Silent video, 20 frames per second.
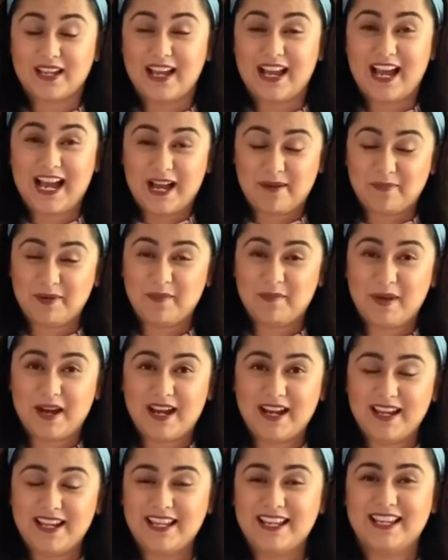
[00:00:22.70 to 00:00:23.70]
apple
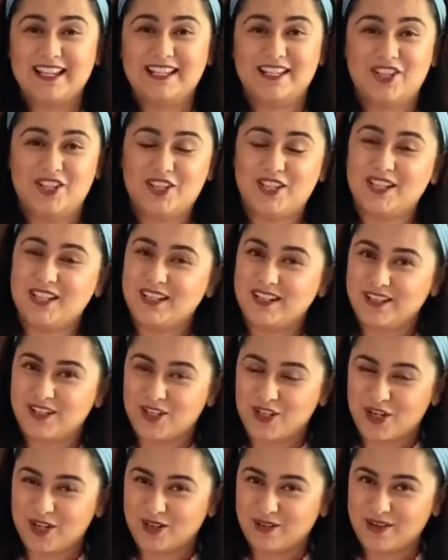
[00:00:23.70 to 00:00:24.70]
pie is just a
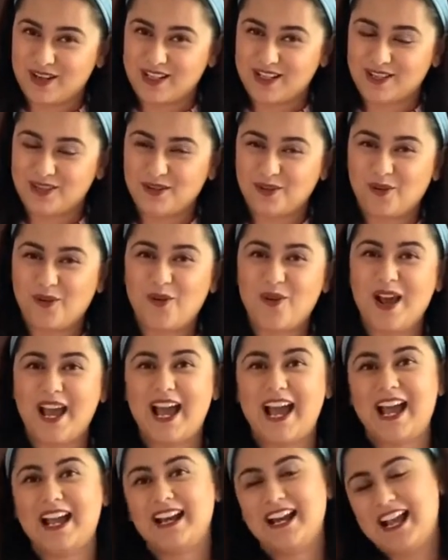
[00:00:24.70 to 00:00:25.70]
short crust dough
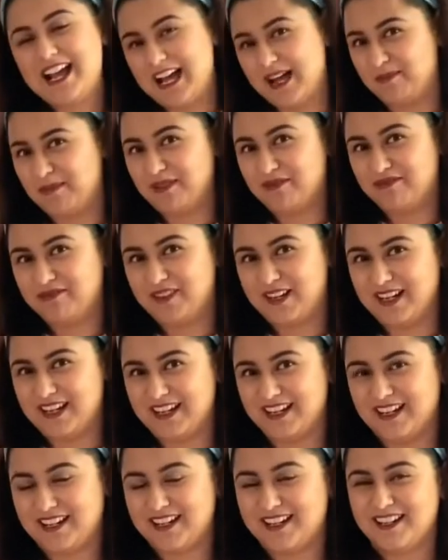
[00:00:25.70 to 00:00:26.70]
and apple filling.
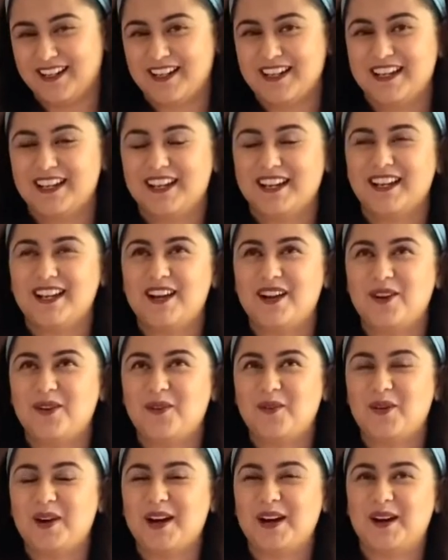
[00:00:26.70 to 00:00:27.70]
Now
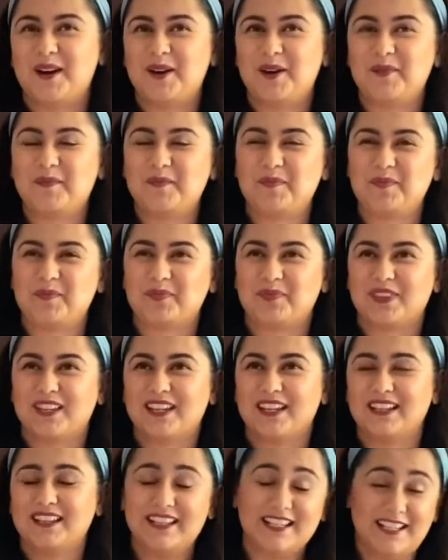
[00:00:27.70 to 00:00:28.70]

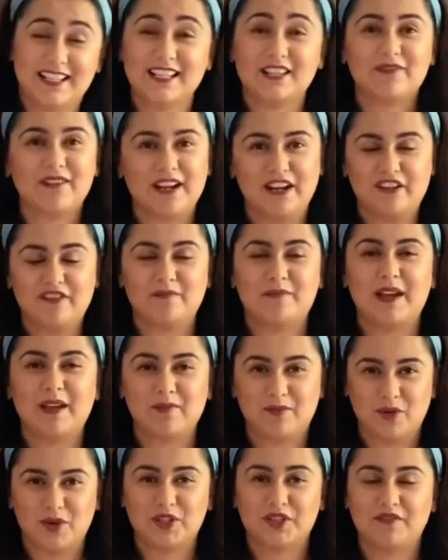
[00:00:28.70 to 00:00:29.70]
this is one of my
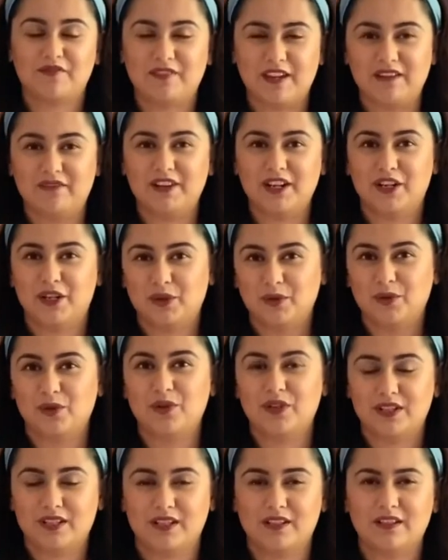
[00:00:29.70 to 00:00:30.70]
most favorite to-go
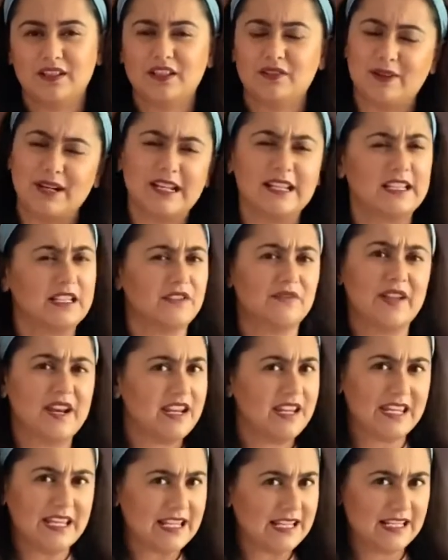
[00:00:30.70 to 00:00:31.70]
desserts. One is very
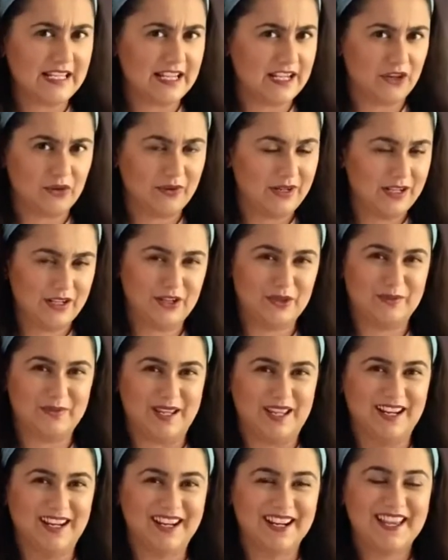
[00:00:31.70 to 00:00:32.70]
easy and quick to
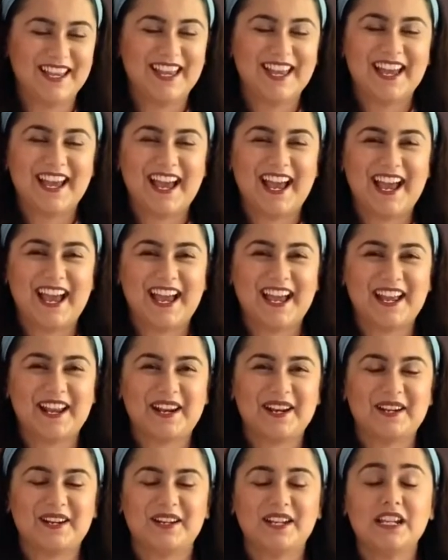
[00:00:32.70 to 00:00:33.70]
make,
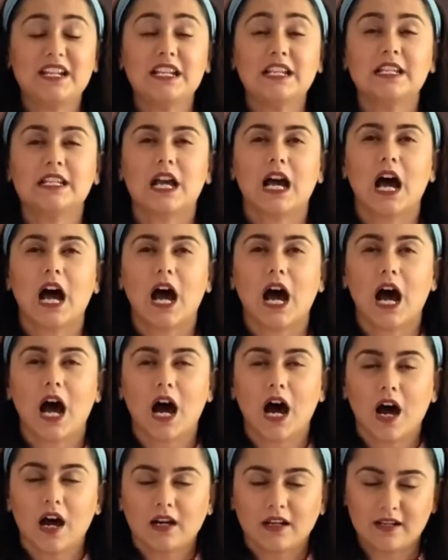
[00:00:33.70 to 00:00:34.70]
and it is
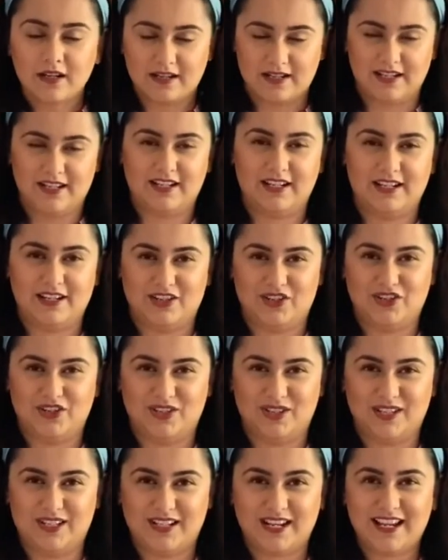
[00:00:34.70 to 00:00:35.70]
utterly
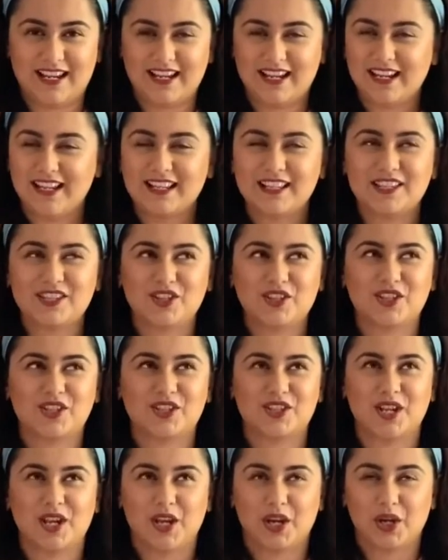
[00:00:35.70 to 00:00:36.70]
delicious. Like, it's just
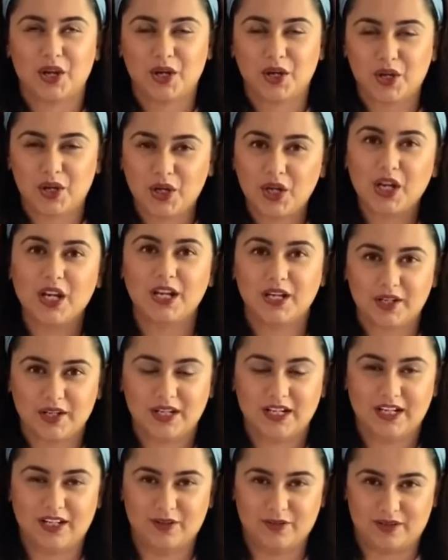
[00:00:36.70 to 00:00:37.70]
really
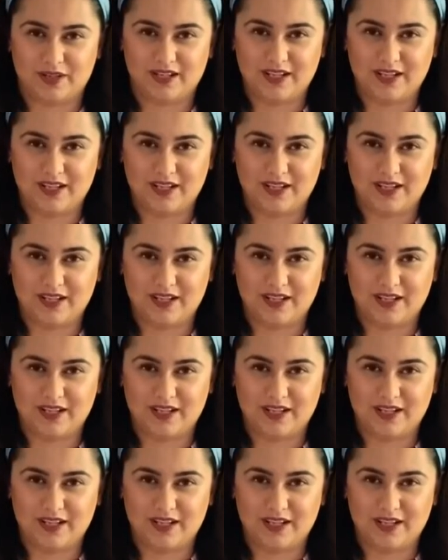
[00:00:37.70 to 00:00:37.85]
good,